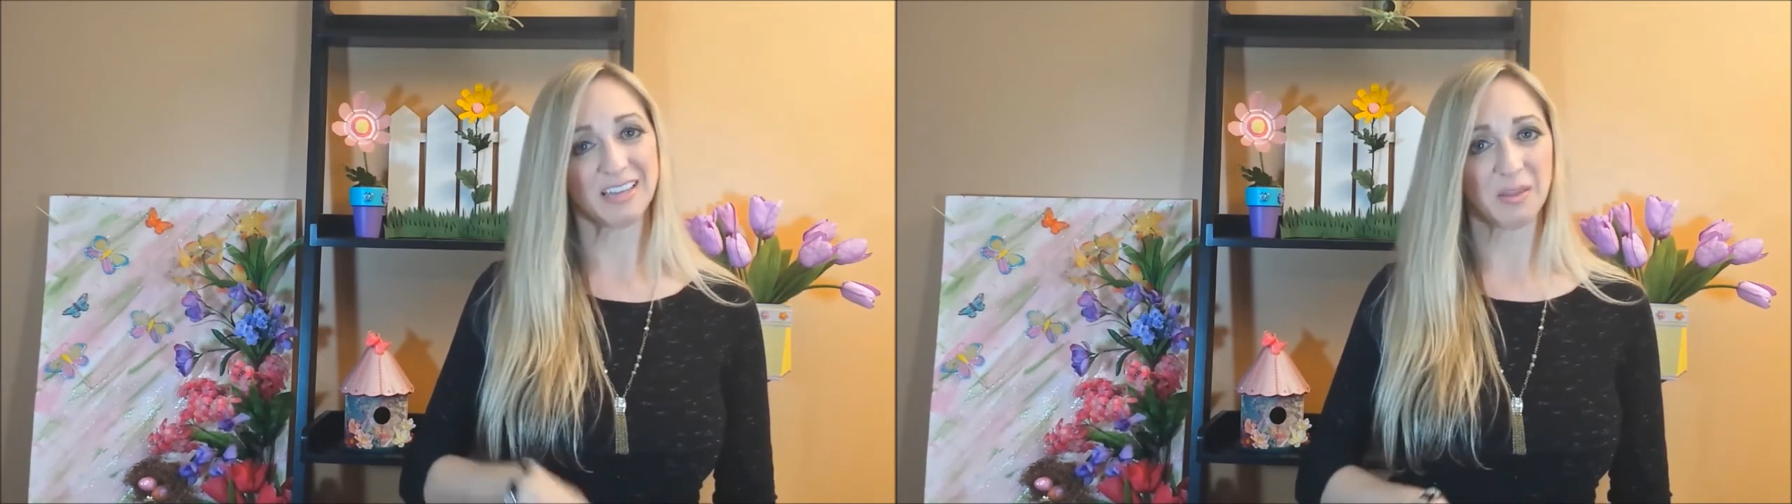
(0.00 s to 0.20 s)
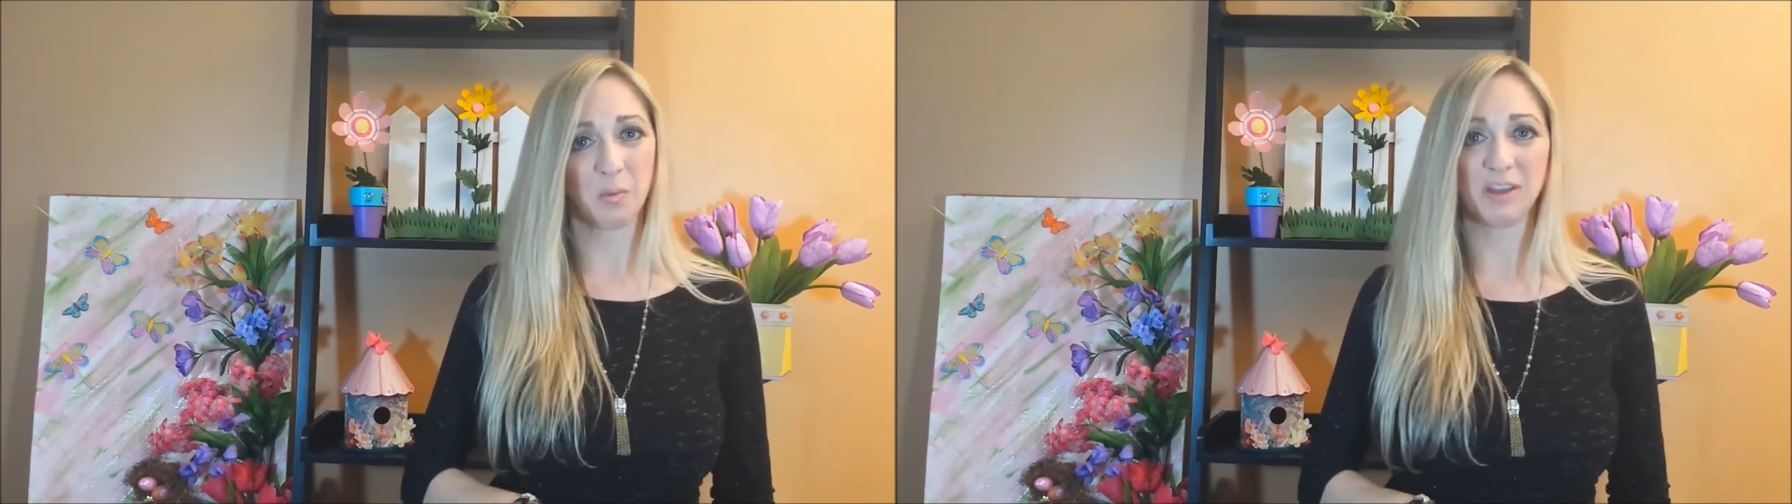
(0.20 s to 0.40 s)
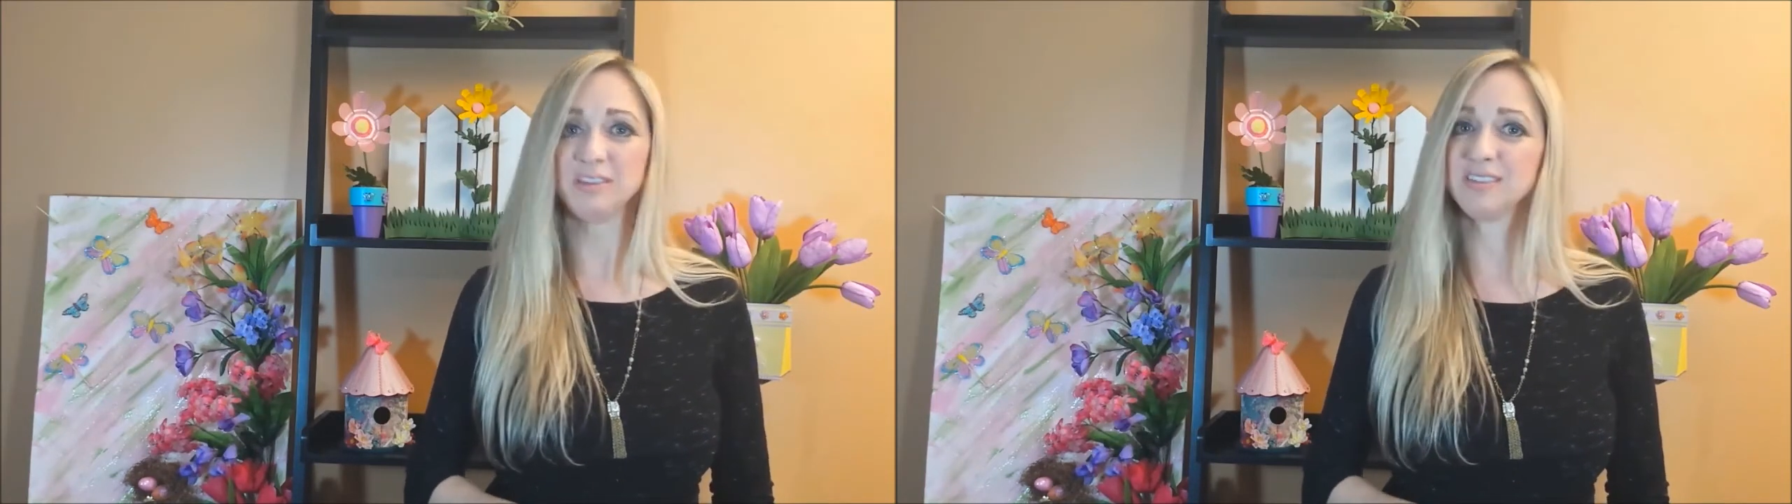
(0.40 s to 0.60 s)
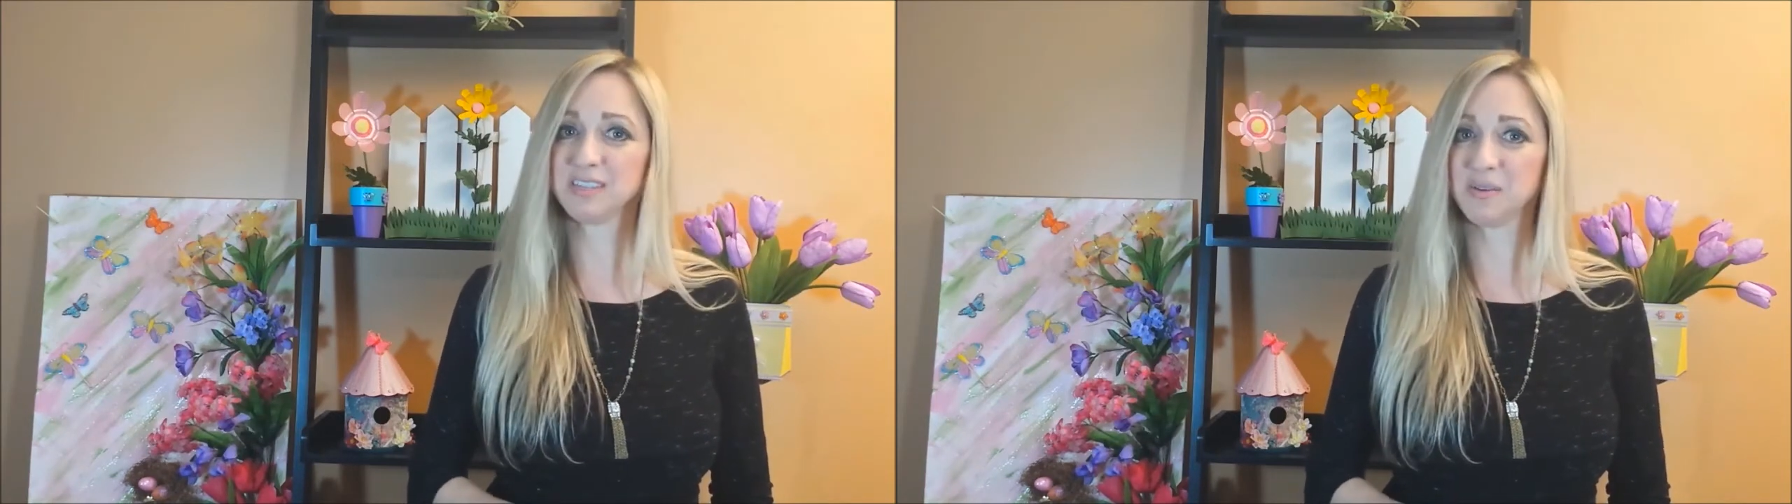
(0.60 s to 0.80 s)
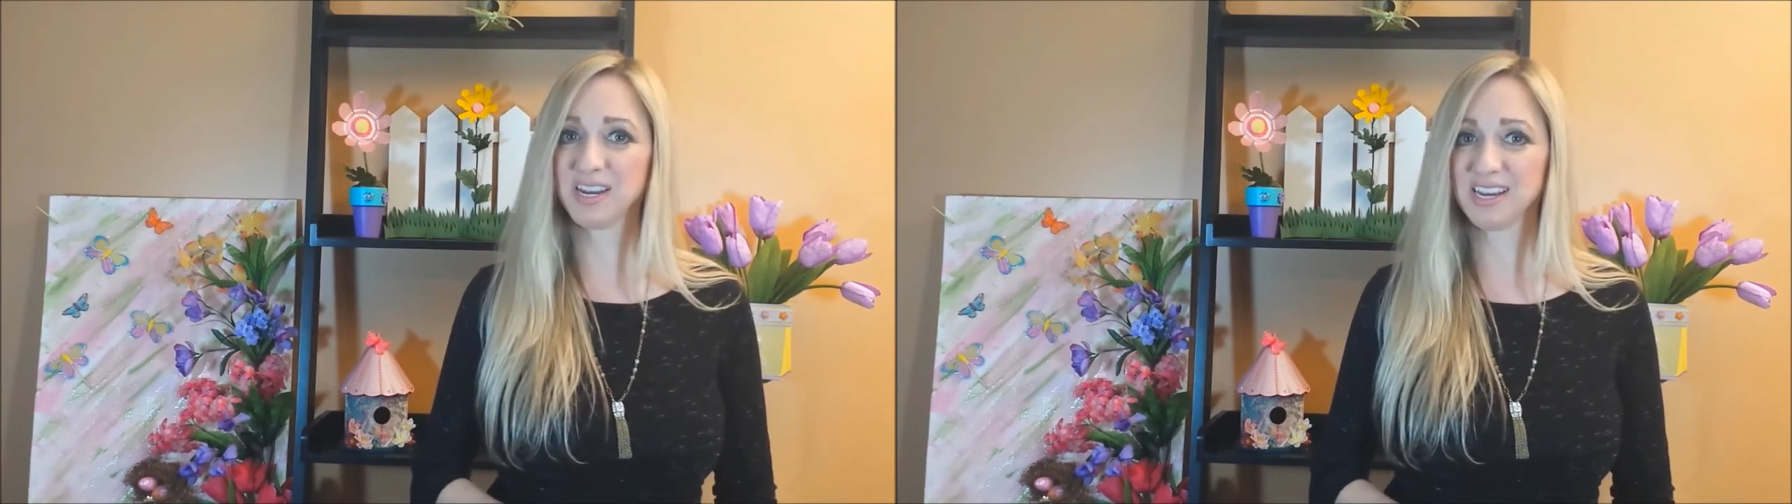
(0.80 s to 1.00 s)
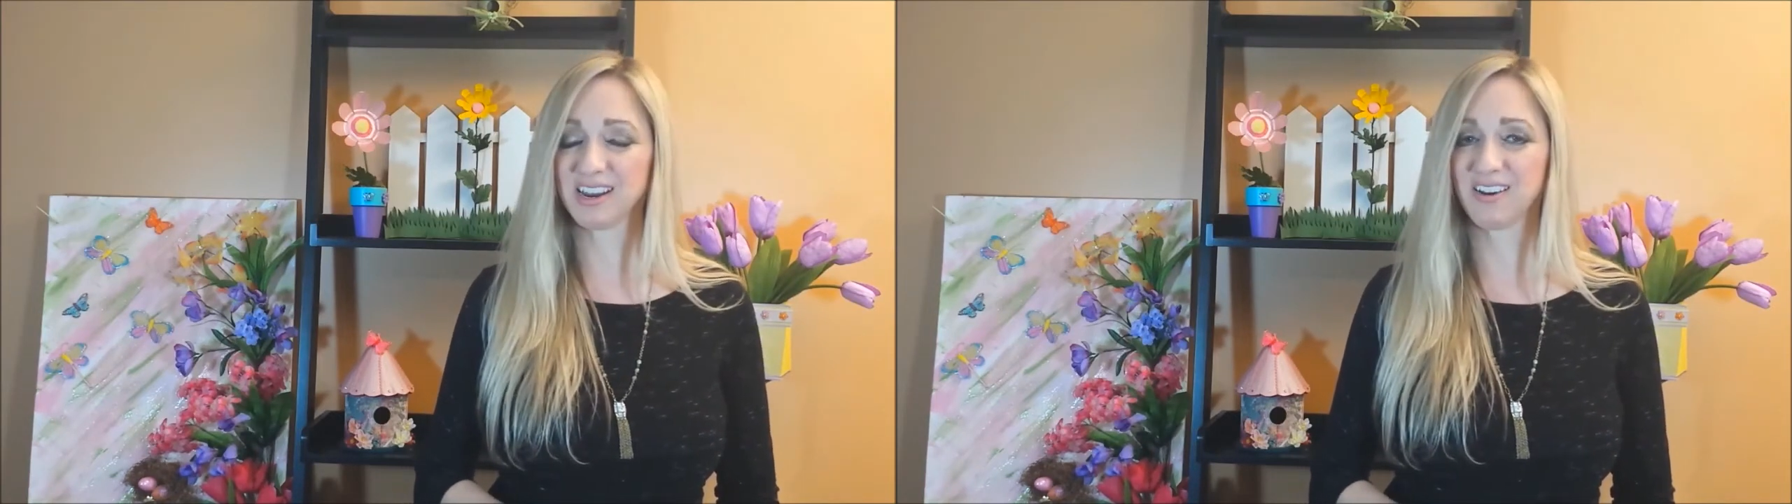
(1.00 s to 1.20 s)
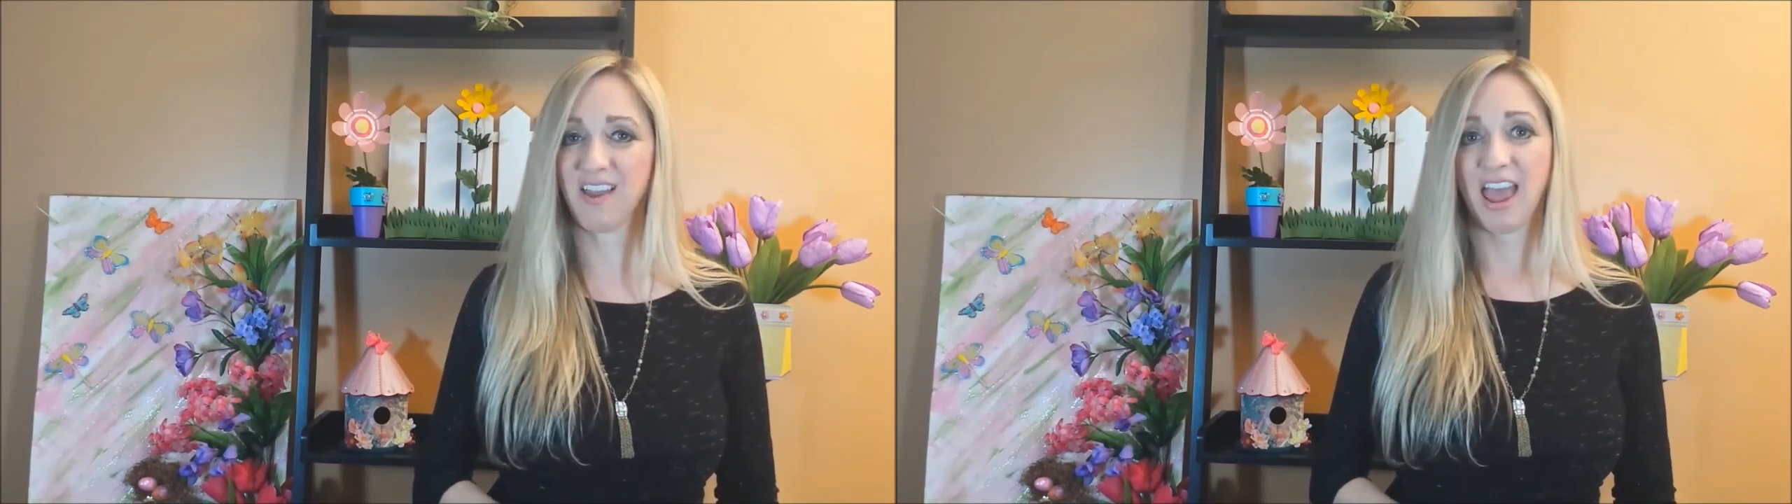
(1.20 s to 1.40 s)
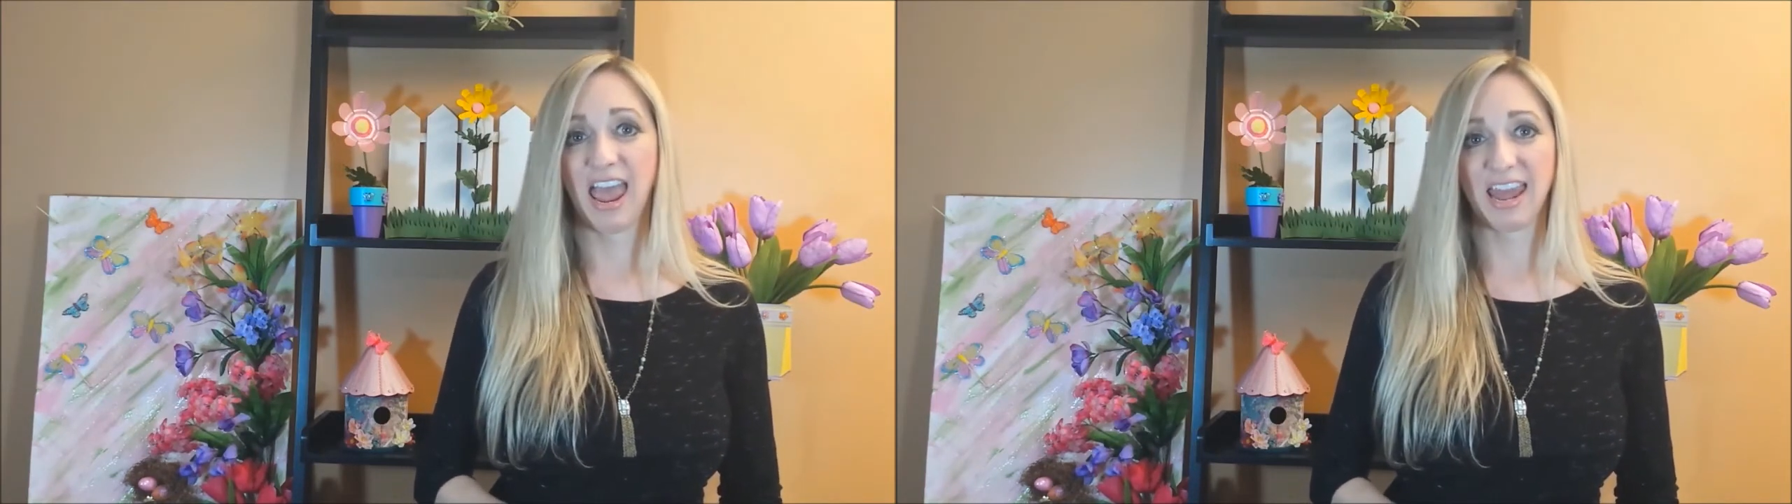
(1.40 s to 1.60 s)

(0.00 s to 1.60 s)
like the one you see right here,